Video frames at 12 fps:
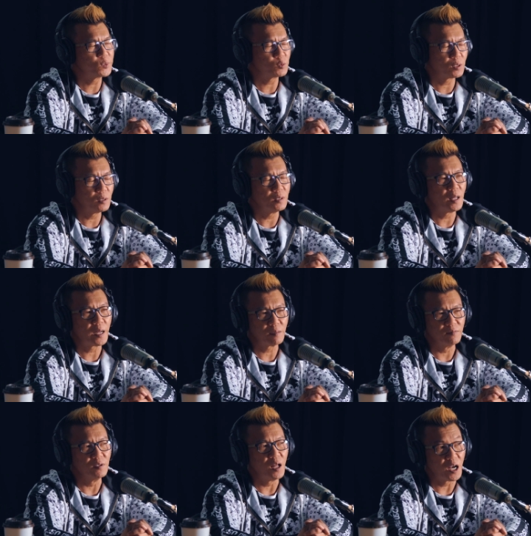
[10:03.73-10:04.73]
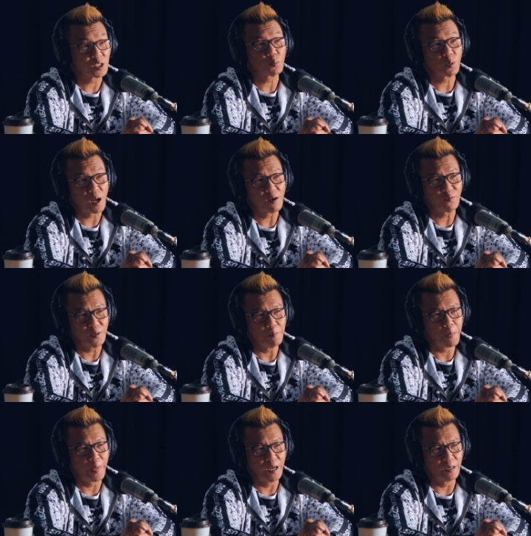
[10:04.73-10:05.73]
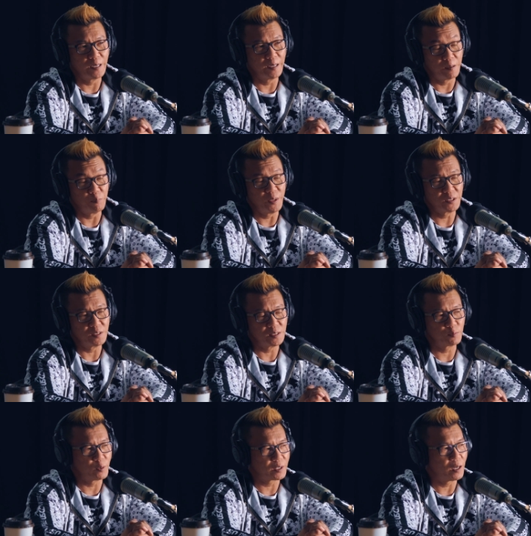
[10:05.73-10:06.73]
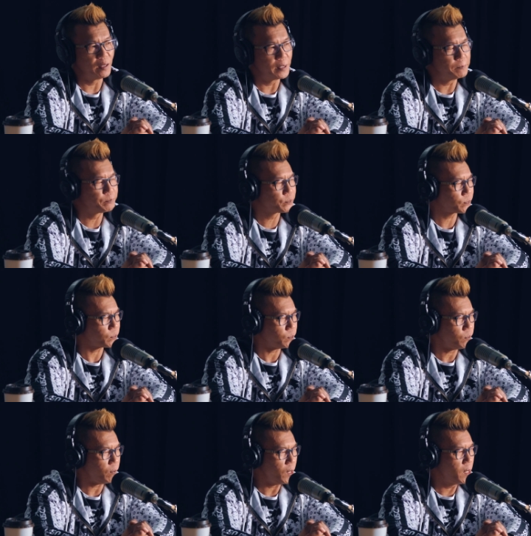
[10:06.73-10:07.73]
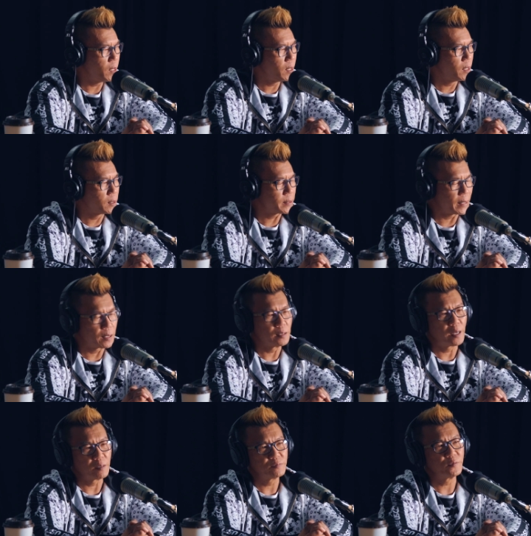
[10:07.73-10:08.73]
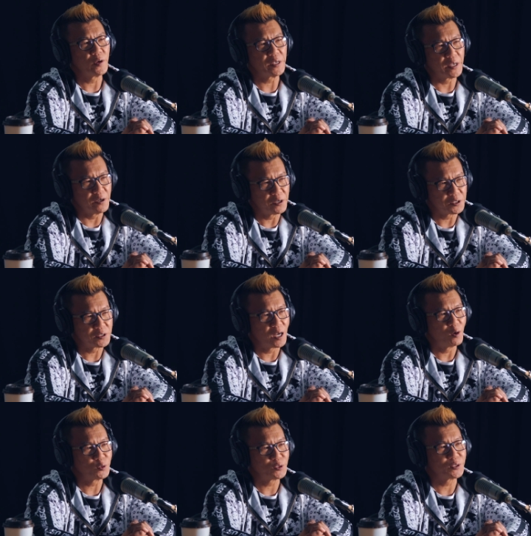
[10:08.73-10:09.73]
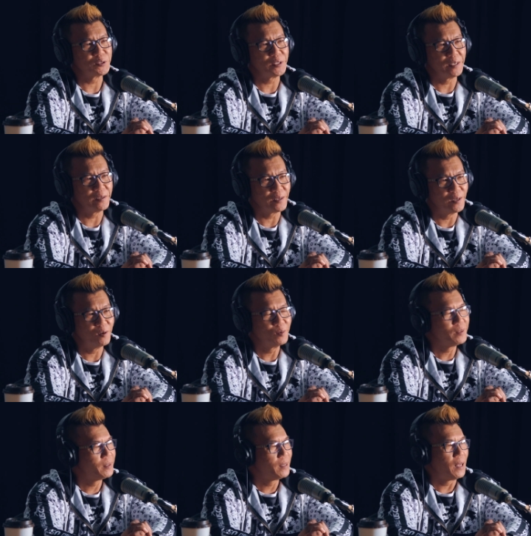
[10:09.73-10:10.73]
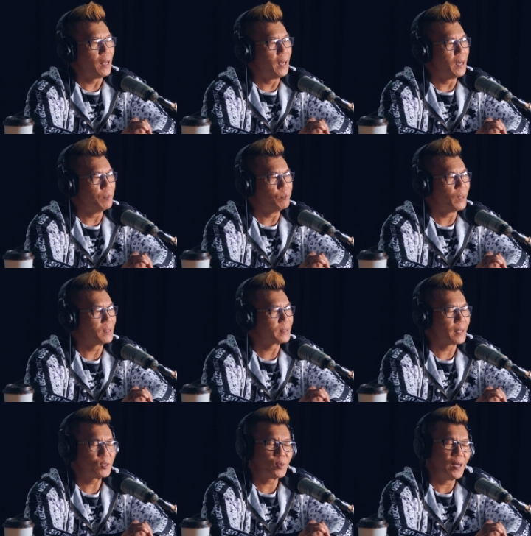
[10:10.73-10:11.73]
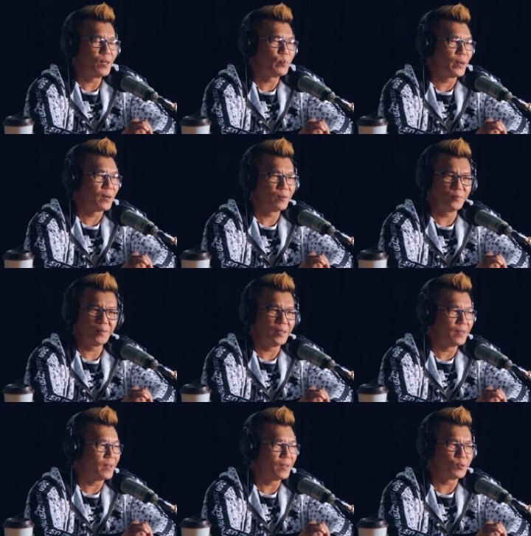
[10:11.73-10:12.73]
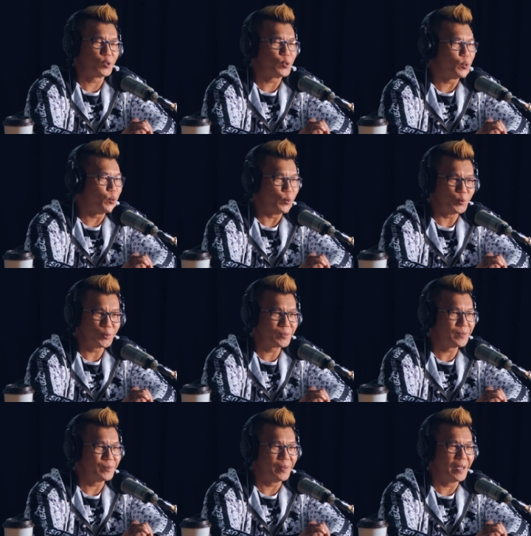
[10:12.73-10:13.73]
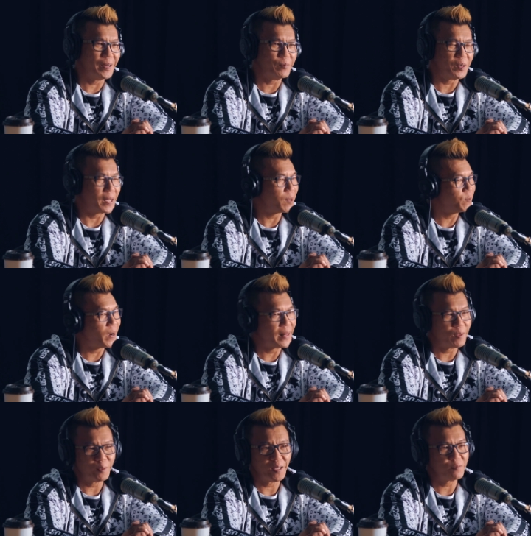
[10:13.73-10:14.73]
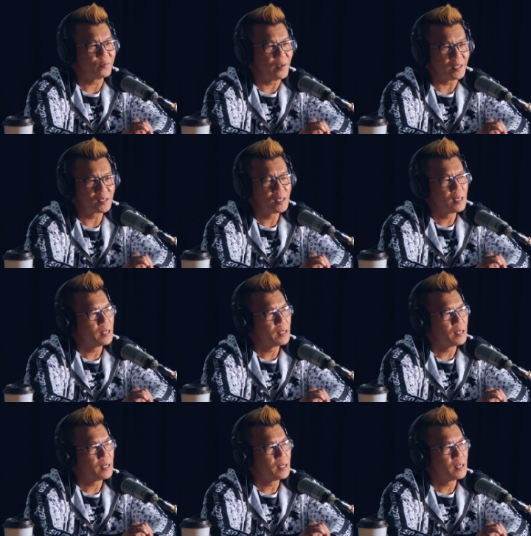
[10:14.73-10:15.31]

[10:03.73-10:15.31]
there's a lot of lost profit in business, we call it. Sending a lot of free gears out just to see, you know. It's like trying a pair of shoes. Right? You got to find out that fits.